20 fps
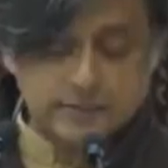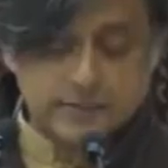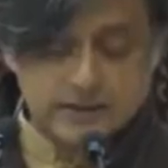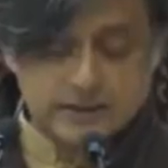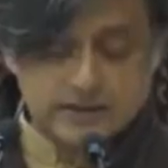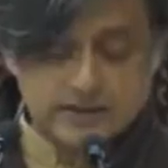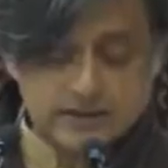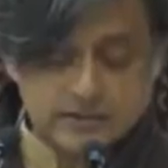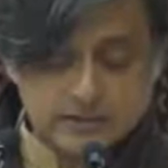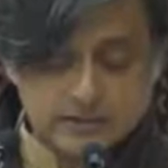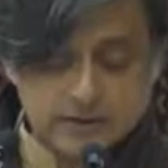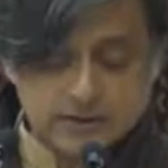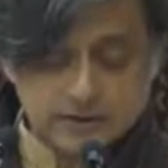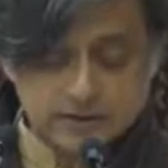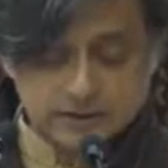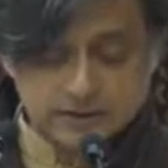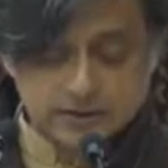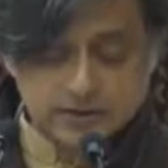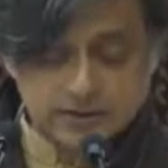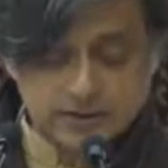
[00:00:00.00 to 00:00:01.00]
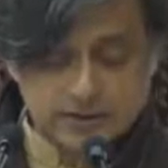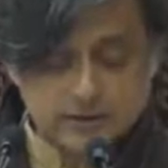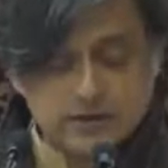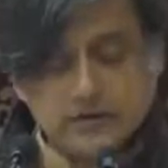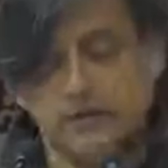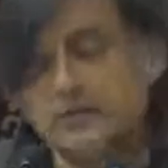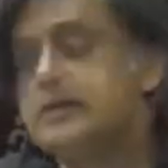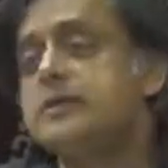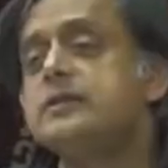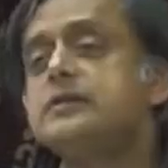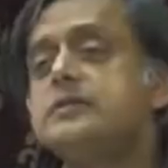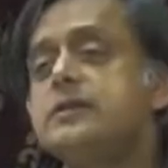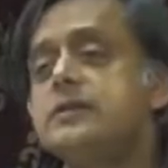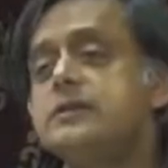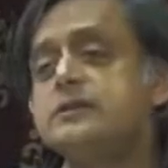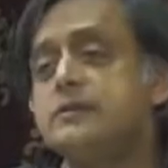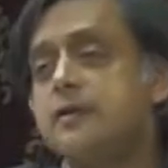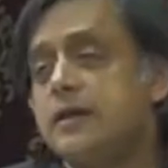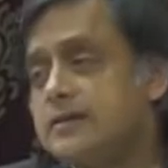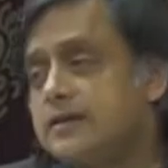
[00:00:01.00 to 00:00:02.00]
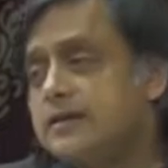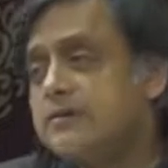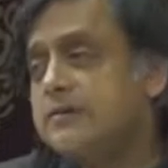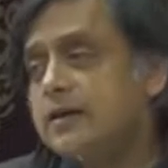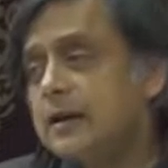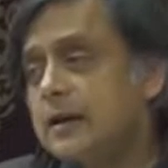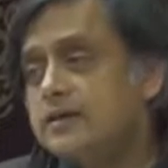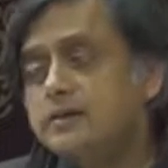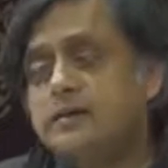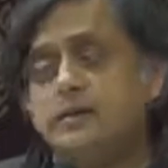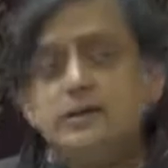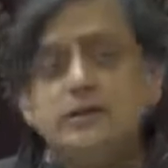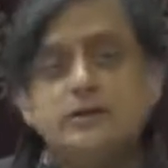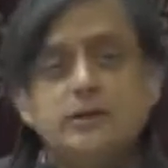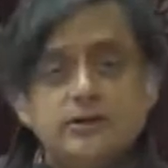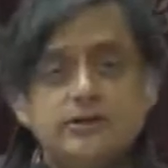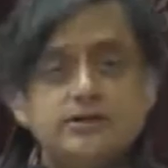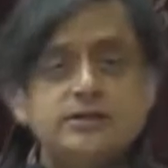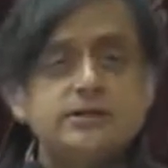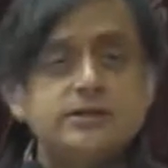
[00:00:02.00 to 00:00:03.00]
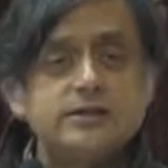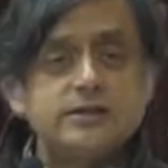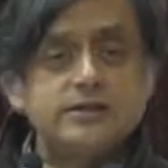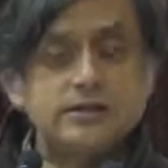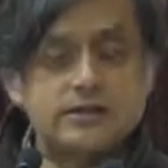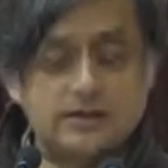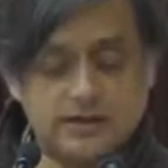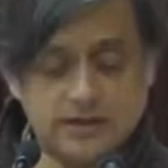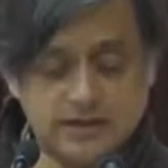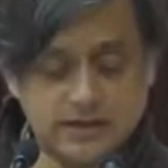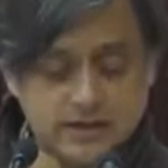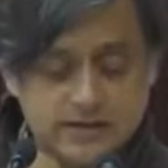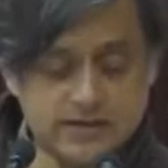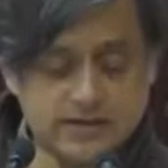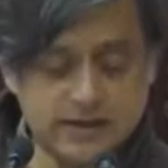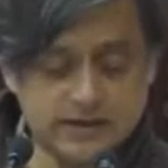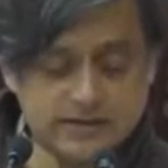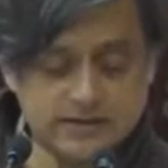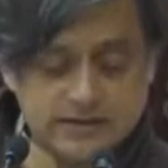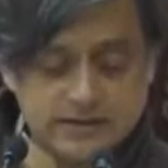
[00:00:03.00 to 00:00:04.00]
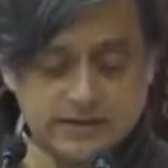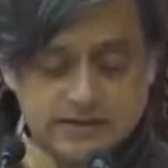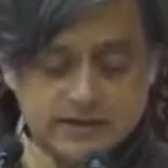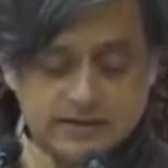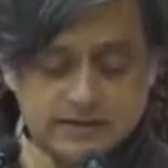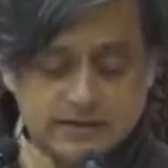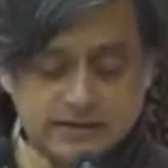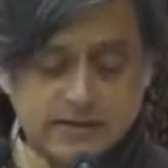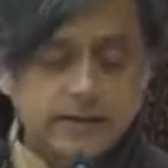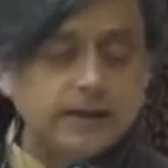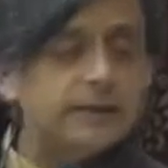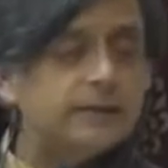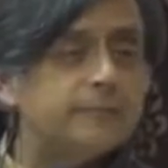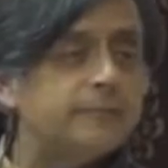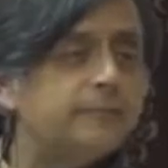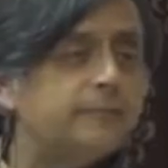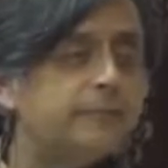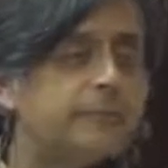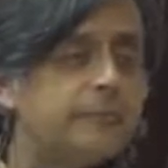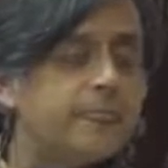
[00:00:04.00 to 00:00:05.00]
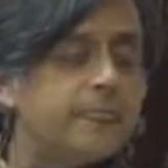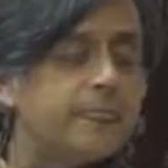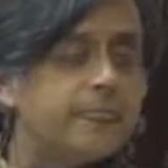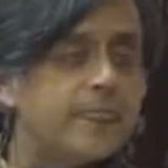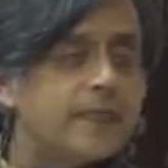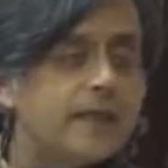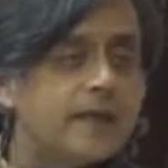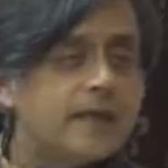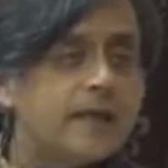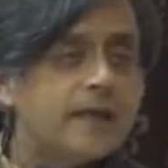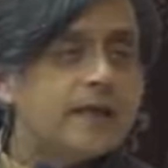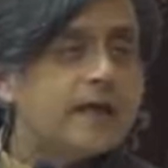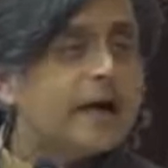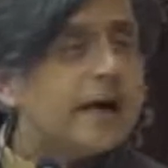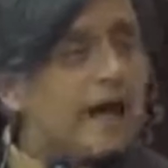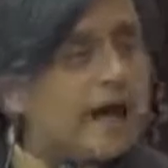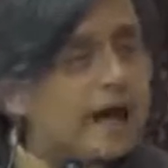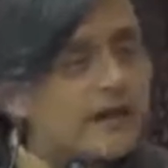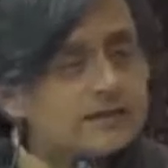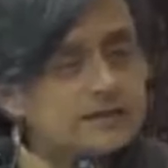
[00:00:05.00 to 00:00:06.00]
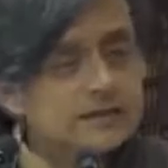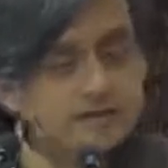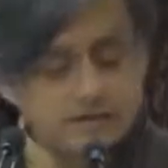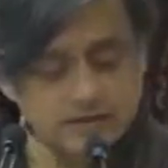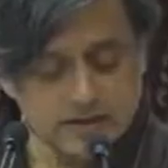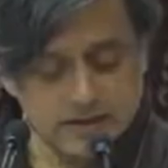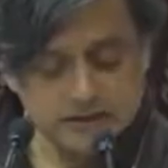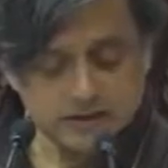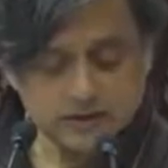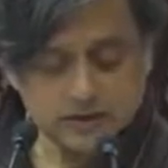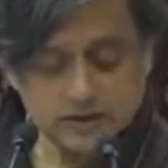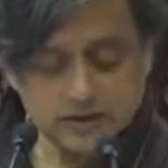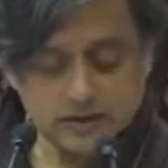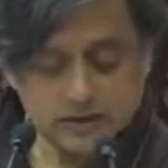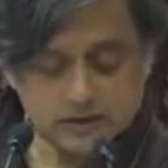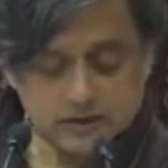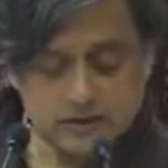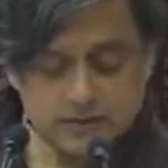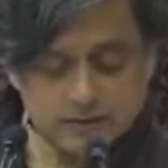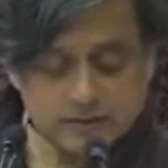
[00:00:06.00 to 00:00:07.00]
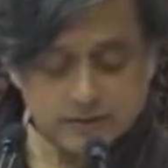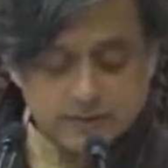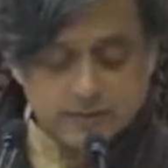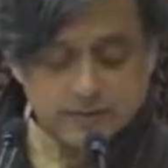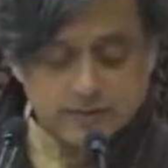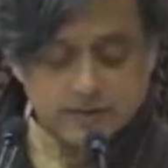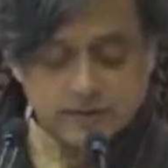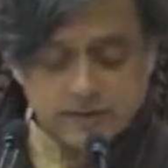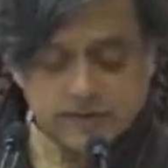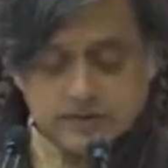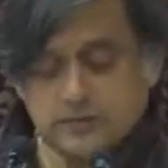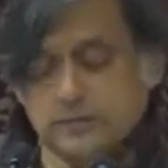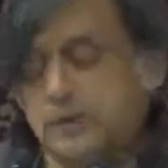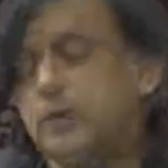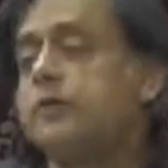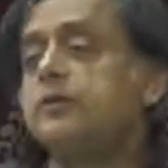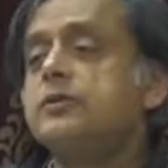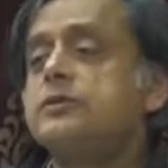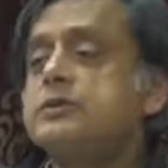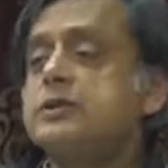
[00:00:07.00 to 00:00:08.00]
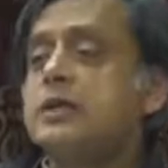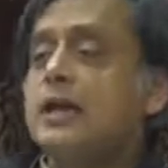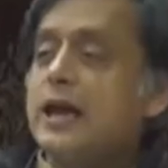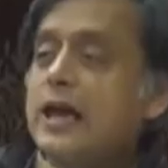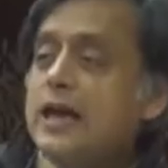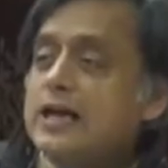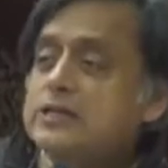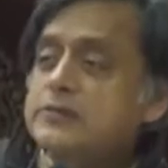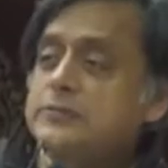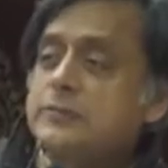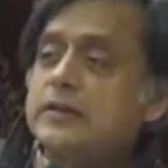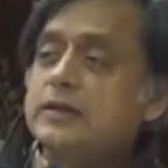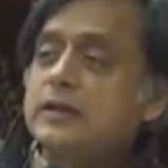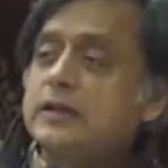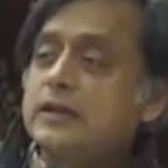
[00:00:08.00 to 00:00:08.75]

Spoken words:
party majority since Rajiv Gandhi lost his in 1989. As a result, for the longest time, India's democracy has been